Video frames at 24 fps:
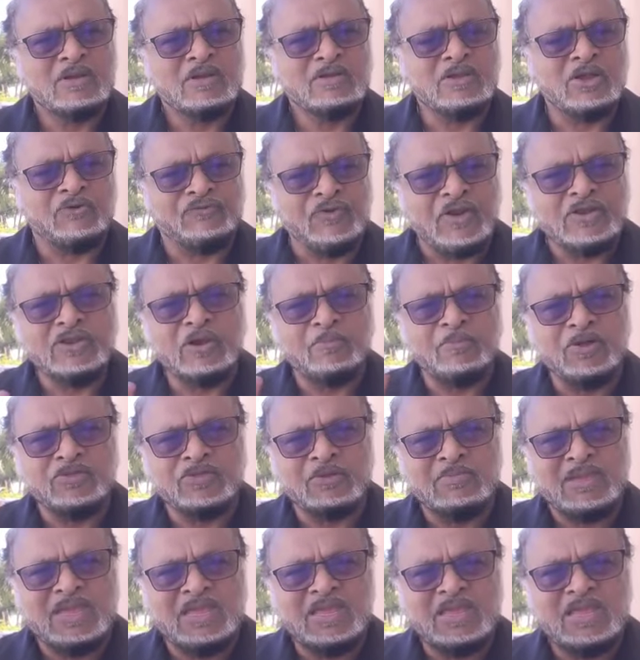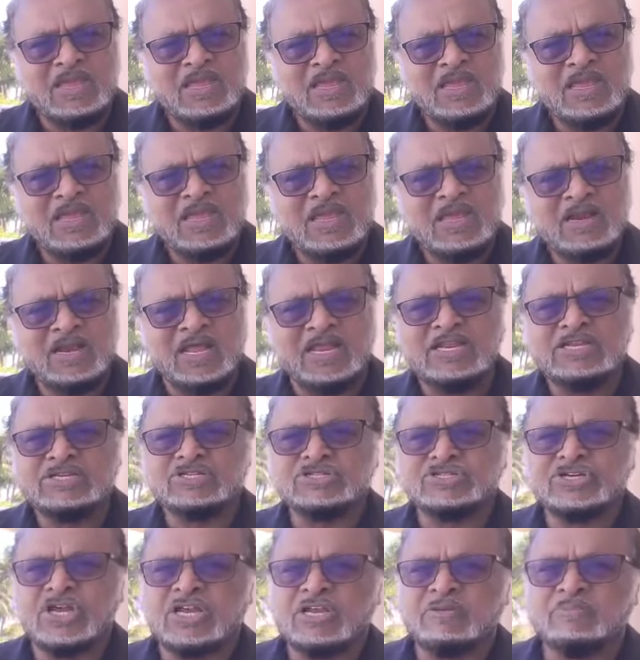Your friend, your brother, me, ladies
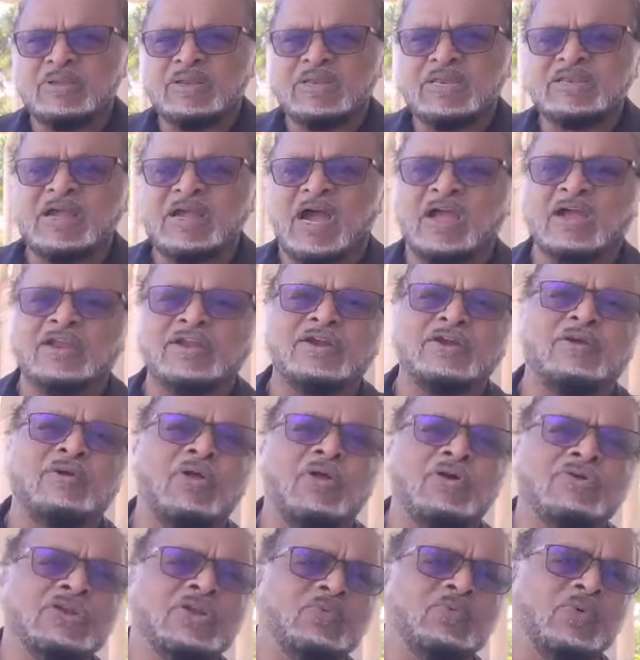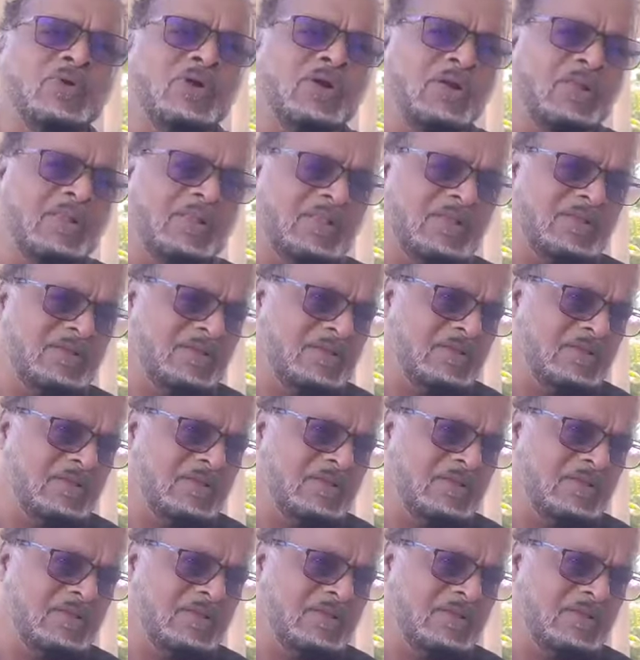and gentlemen in Guyana and around the world,